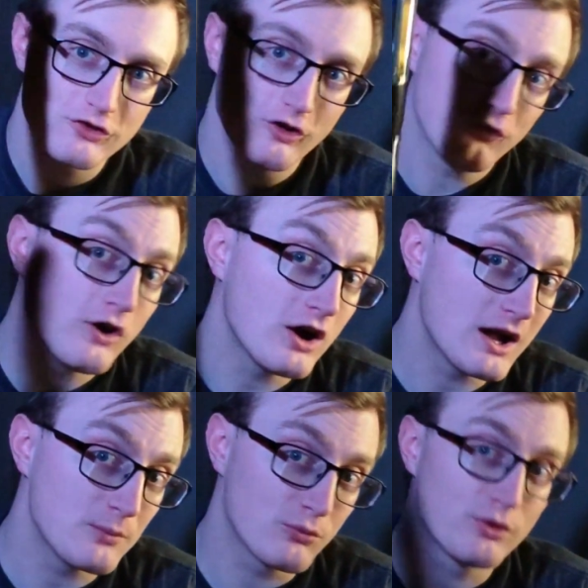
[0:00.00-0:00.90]
So far,
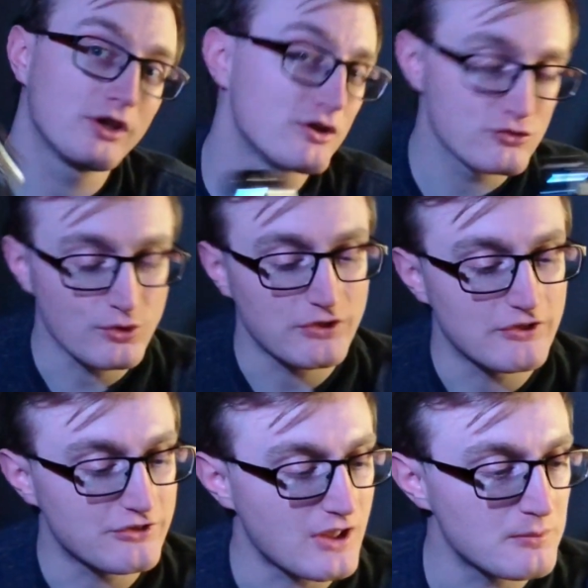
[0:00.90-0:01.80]
I'm really enjoying
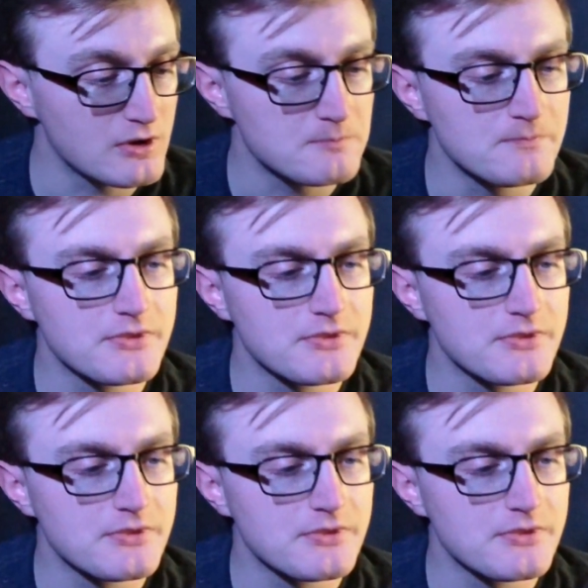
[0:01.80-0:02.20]
this saber.